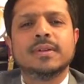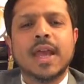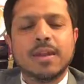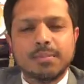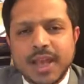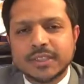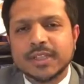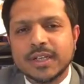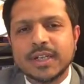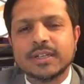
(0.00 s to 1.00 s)
and
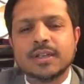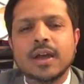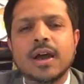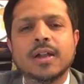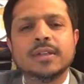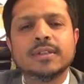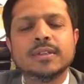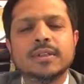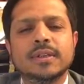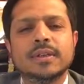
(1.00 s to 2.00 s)
passionate heart,
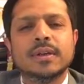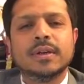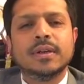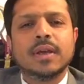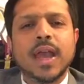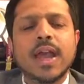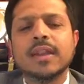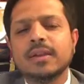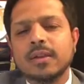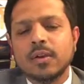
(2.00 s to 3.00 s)

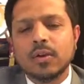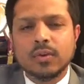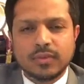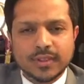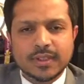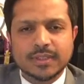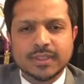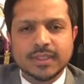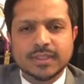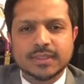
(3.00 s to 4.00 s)
and lot of other
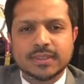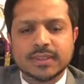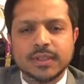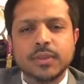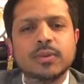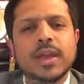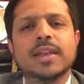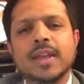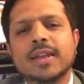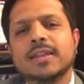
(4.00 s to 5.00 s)
things, you
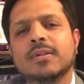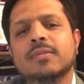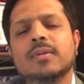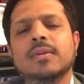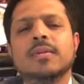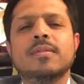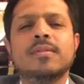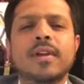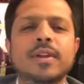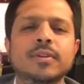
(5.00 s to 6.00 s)
can get the
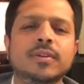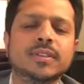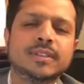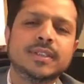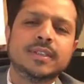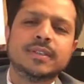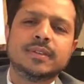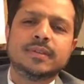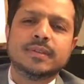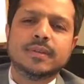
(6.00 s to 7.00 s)
very good decision.
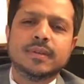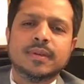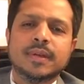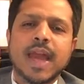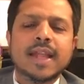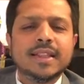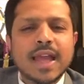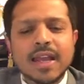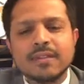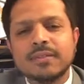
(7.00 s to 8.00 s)
And
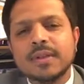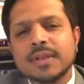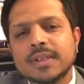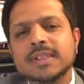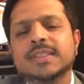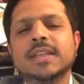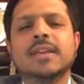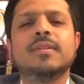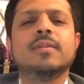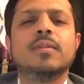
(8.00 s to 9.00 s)
that
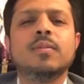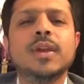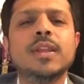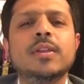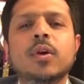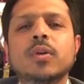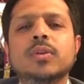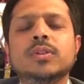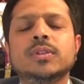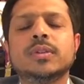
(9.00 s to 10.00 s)
decision will
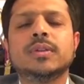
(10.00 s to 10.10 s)
not